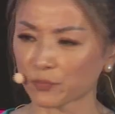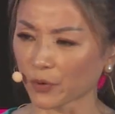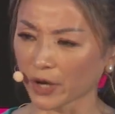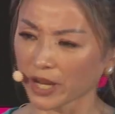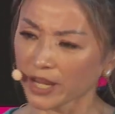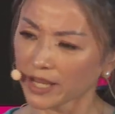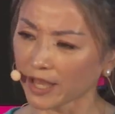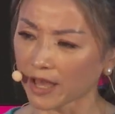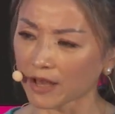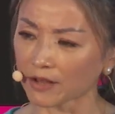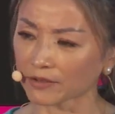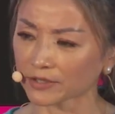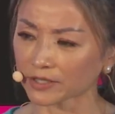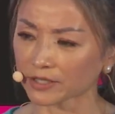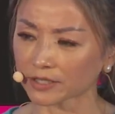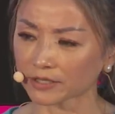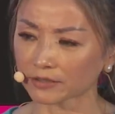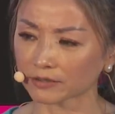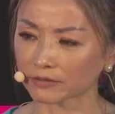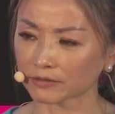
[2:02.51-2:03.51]

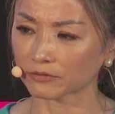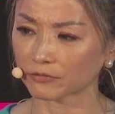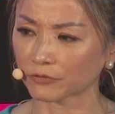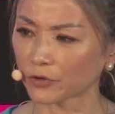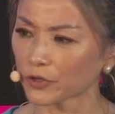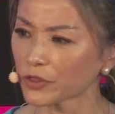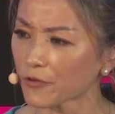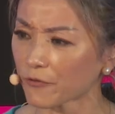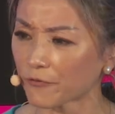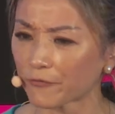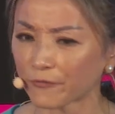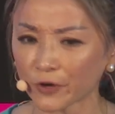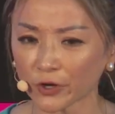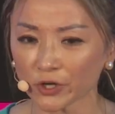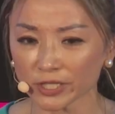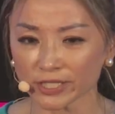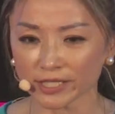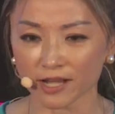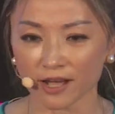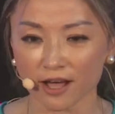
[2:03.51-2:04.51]
breakouts for the
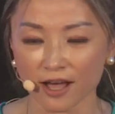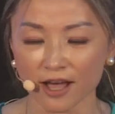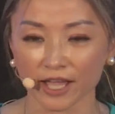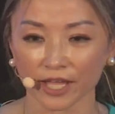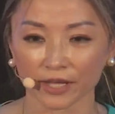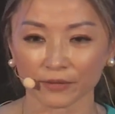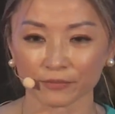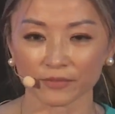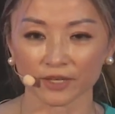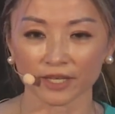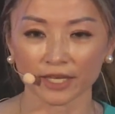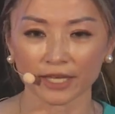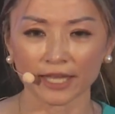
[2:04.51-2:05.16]
first time